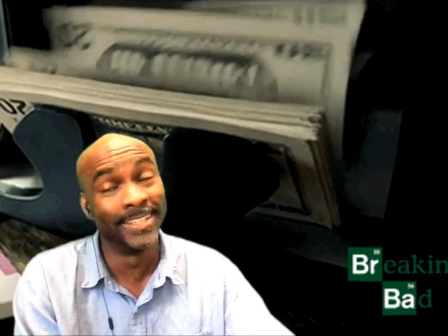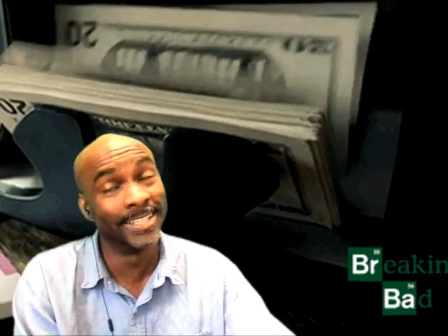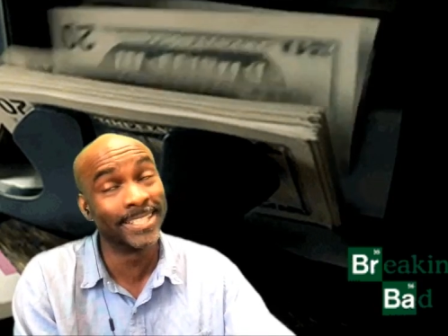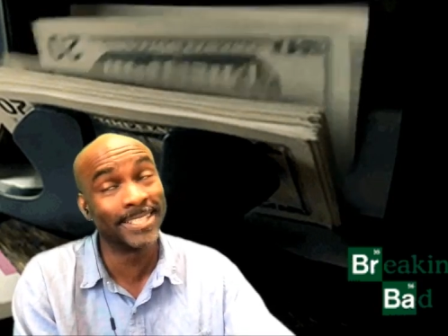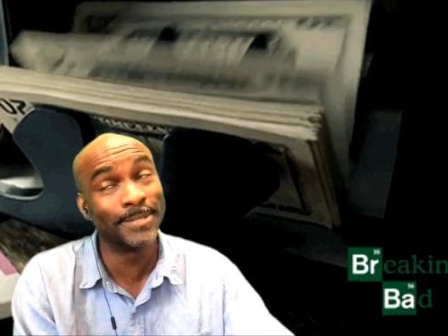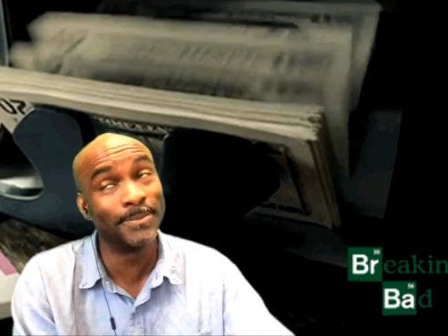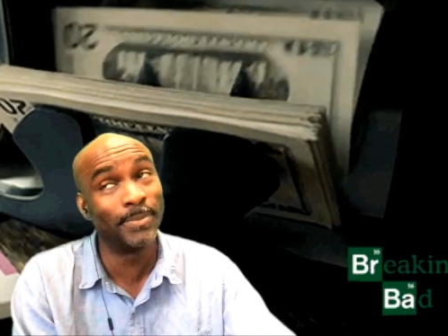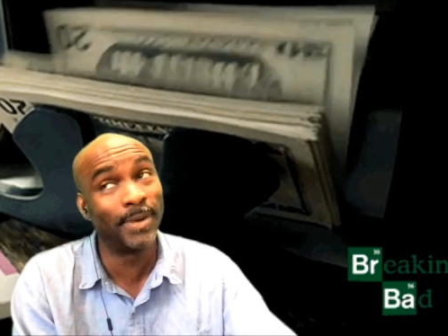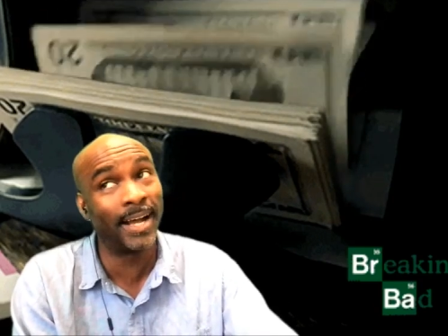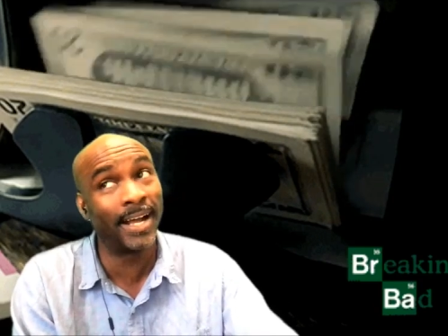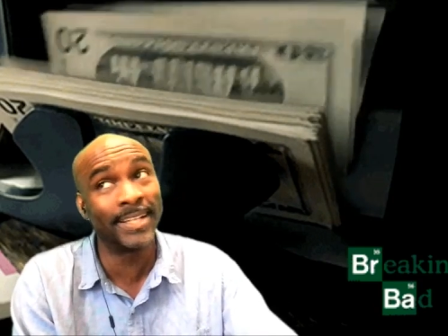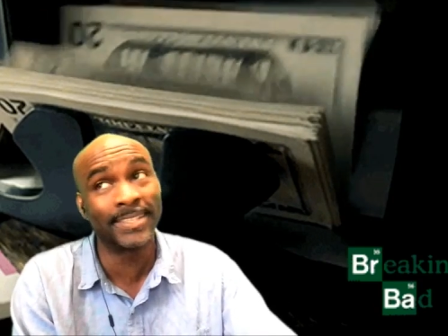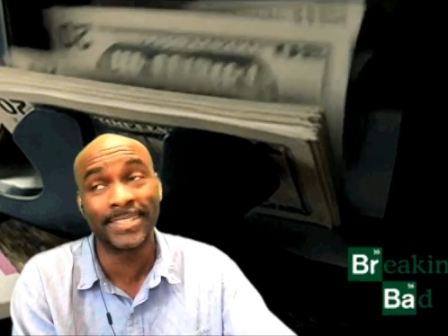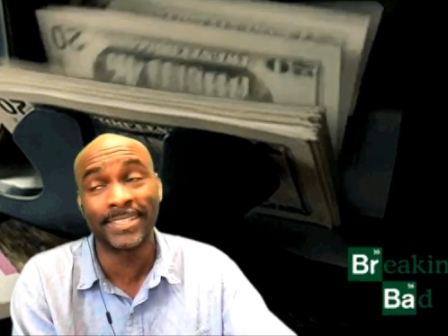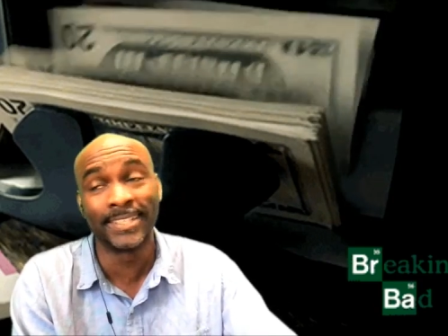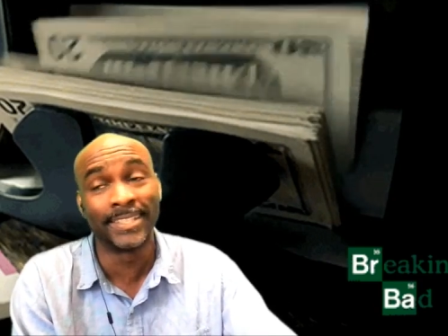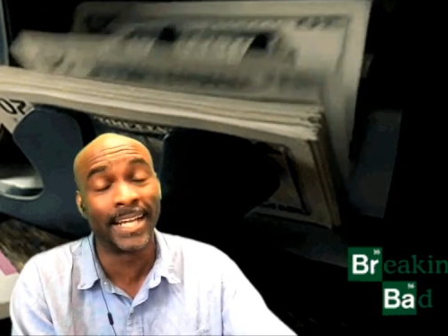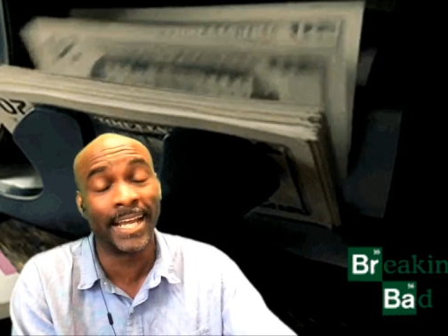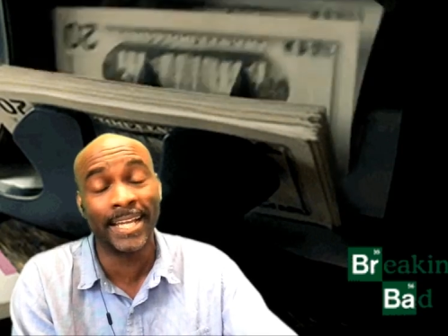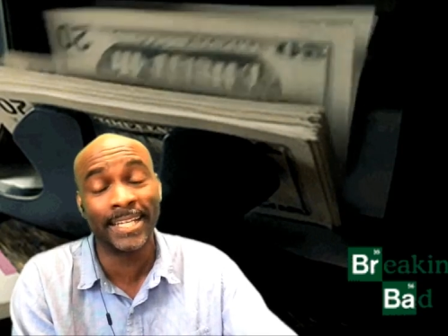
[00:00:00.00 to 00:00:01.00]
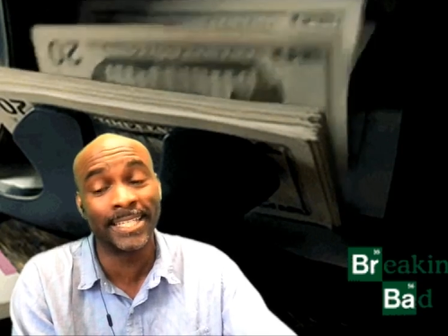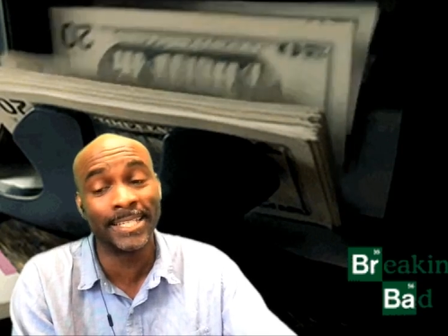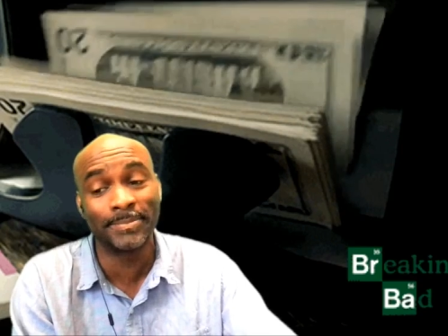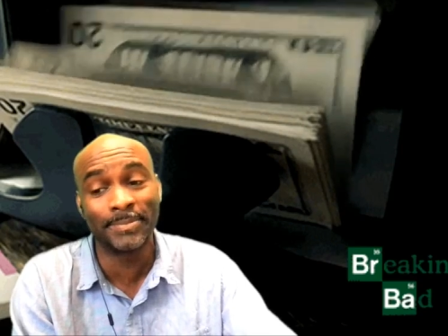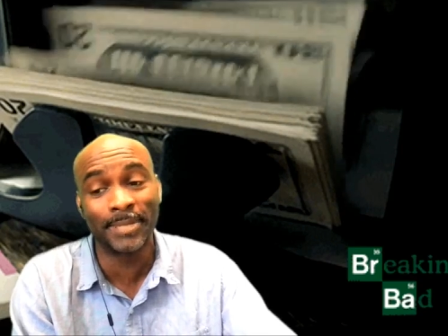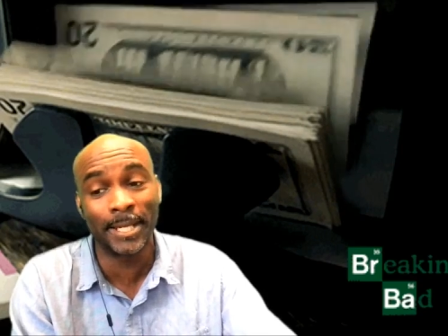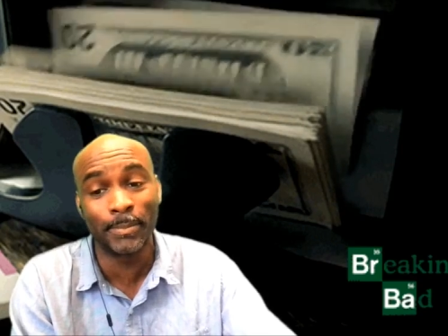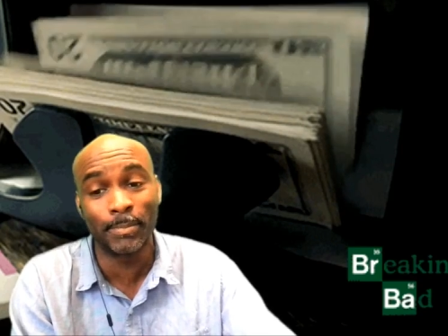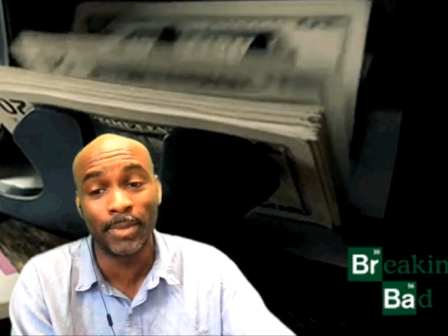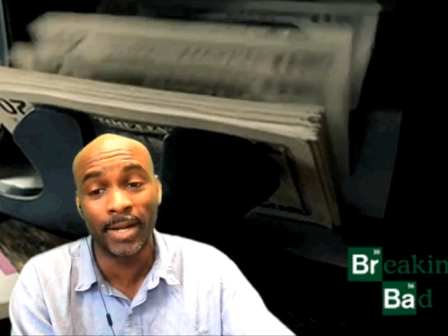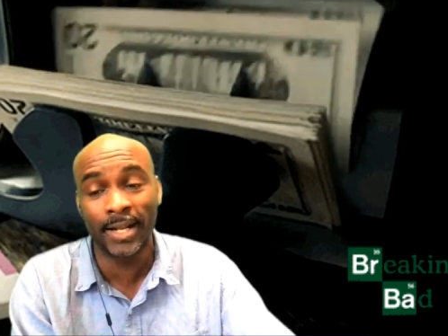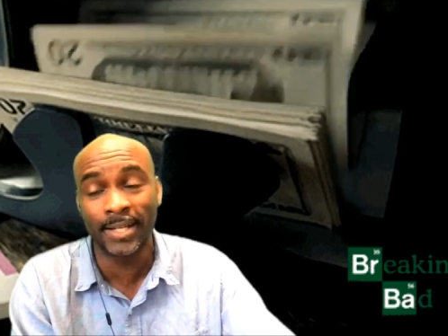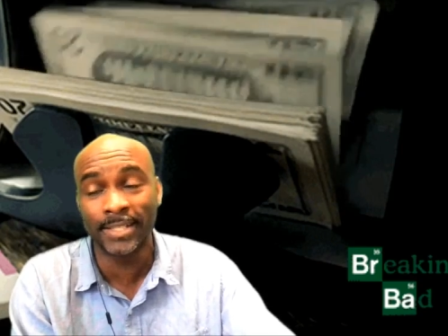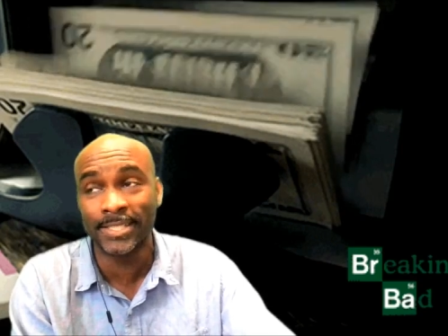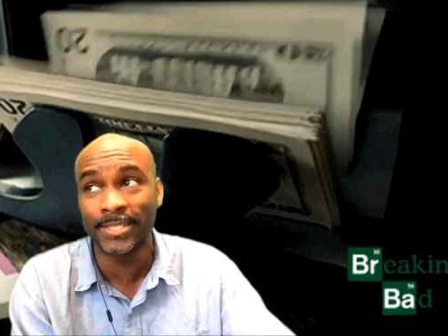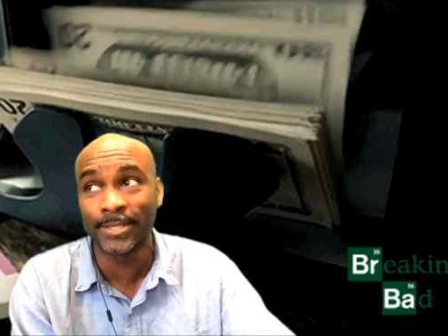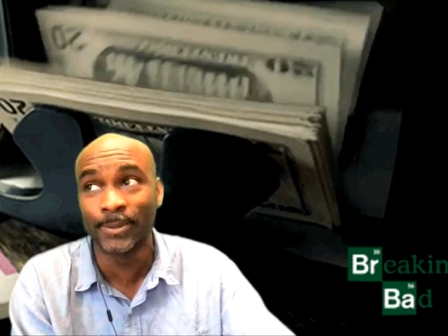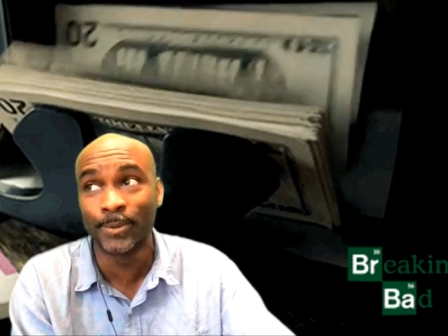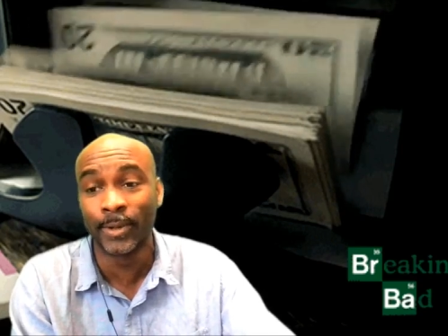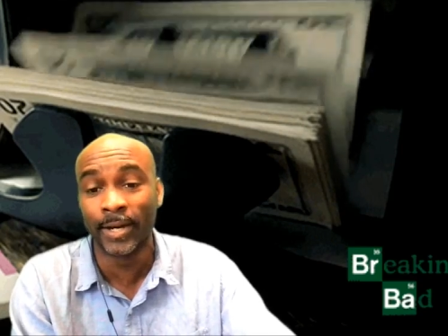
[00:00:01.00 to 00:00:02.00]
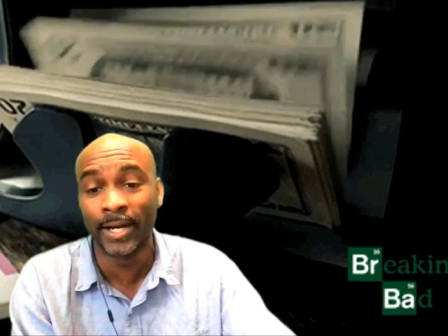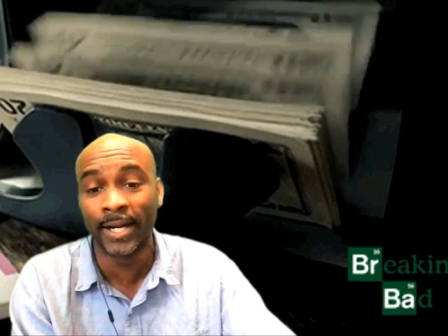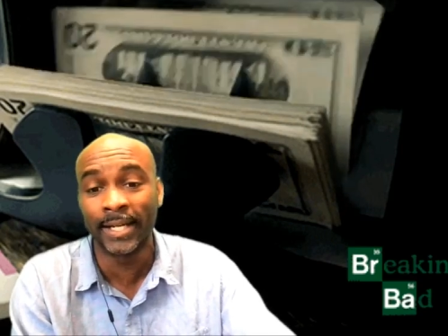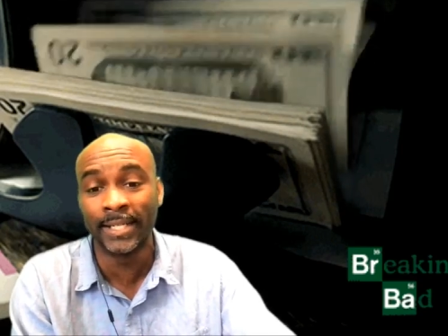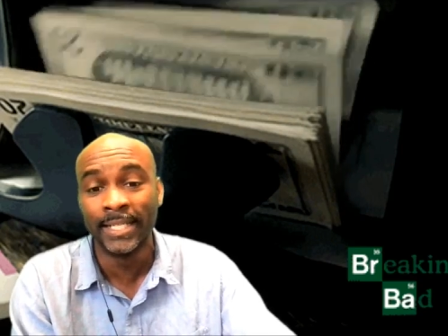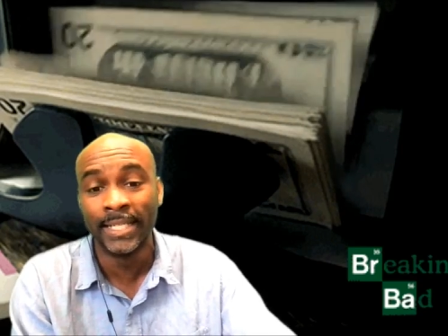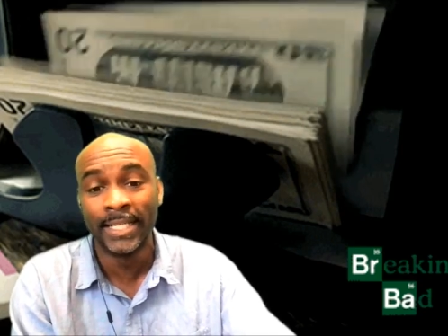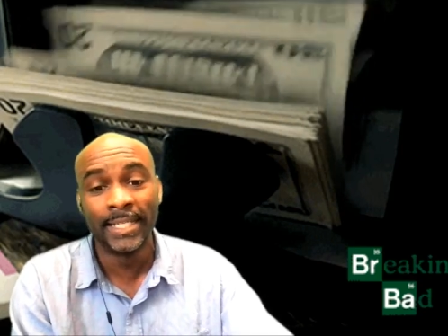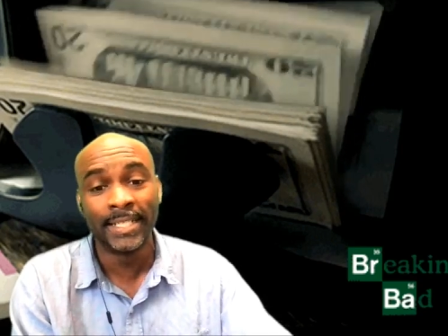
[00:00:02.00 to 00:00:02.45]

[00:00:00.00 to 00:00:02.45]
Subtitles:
It's a monster, and I keep that monster wary